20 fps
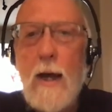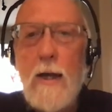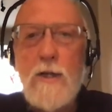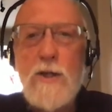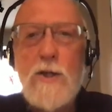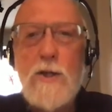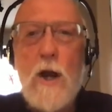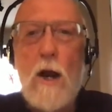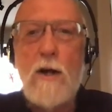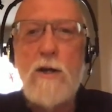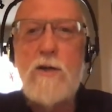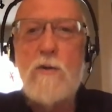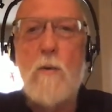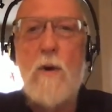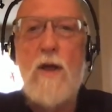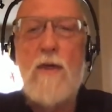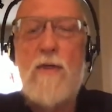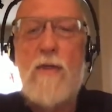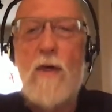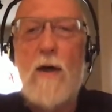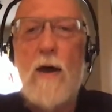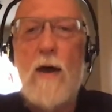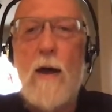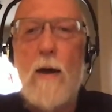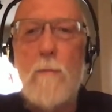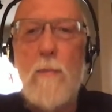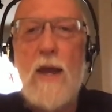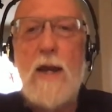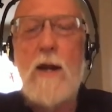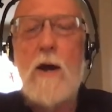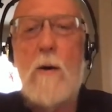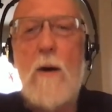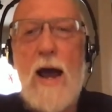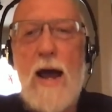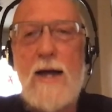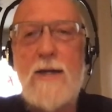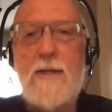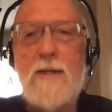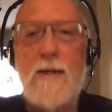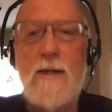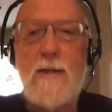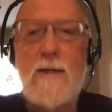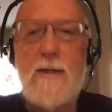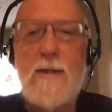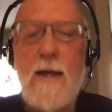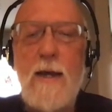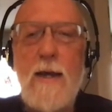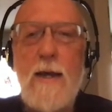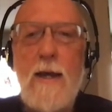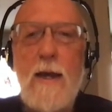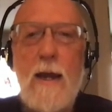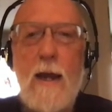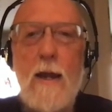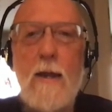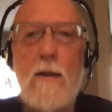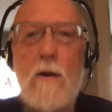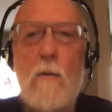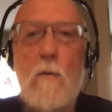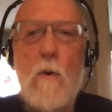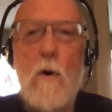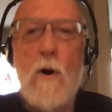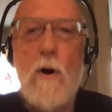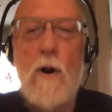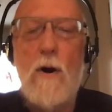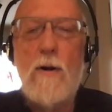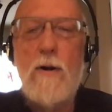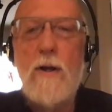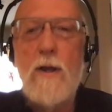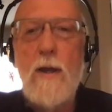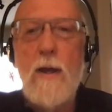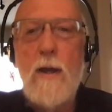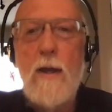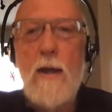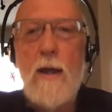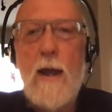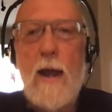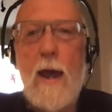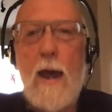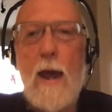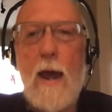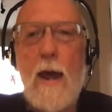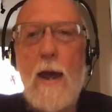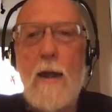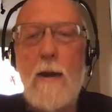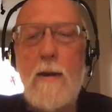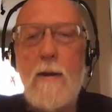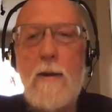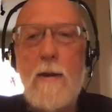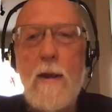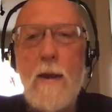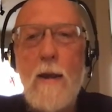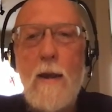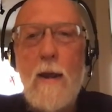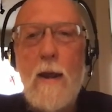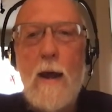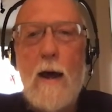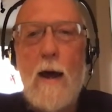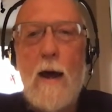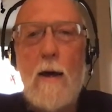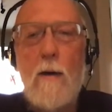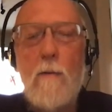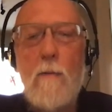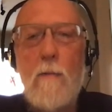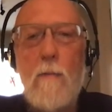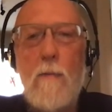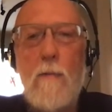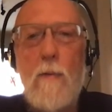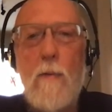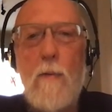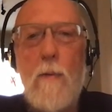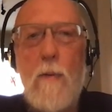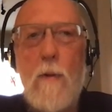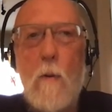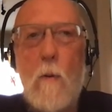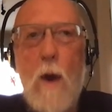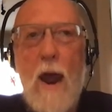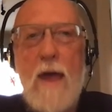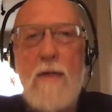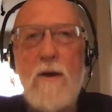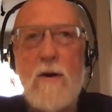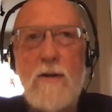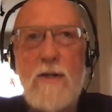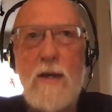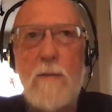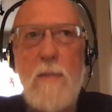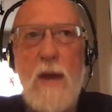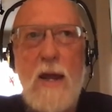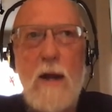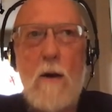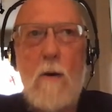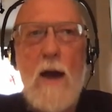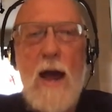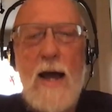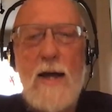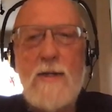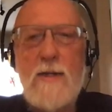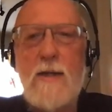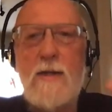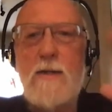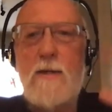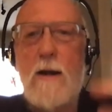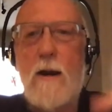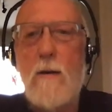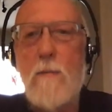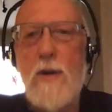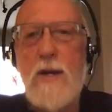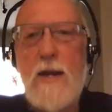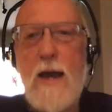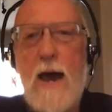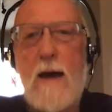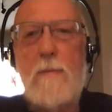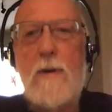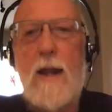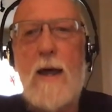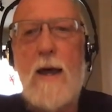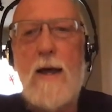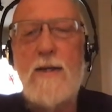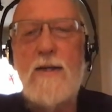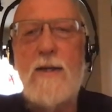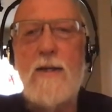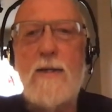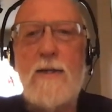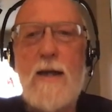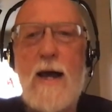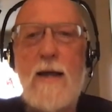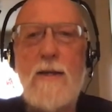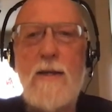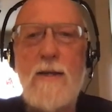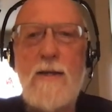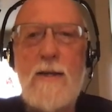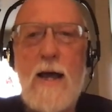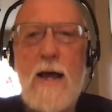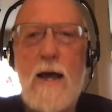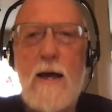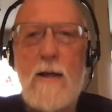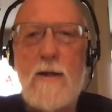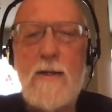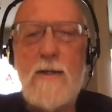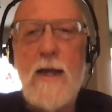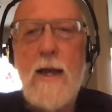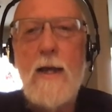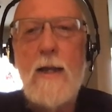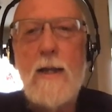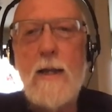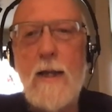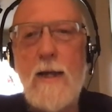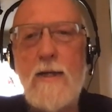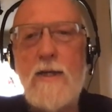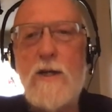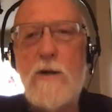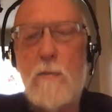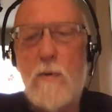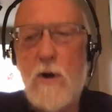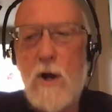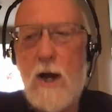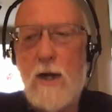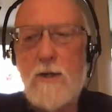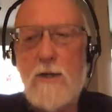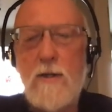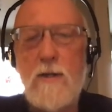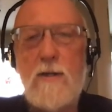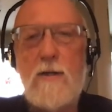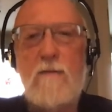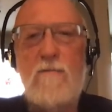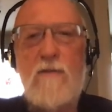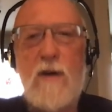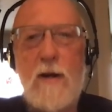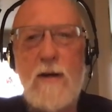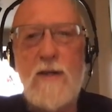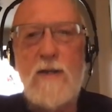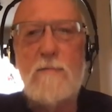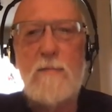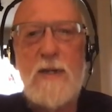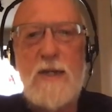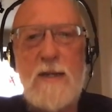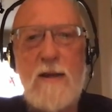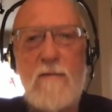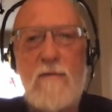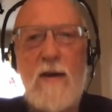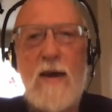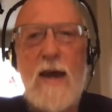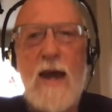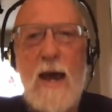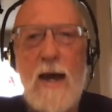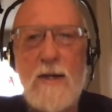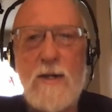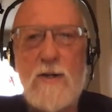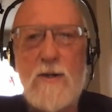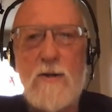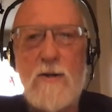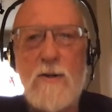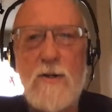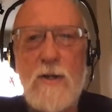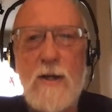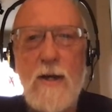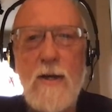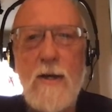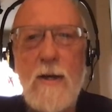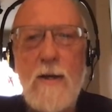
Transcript: starts with amino acids in the wort, and the way those amino acids are metabolized inside the cells leads to productions of very specific esters.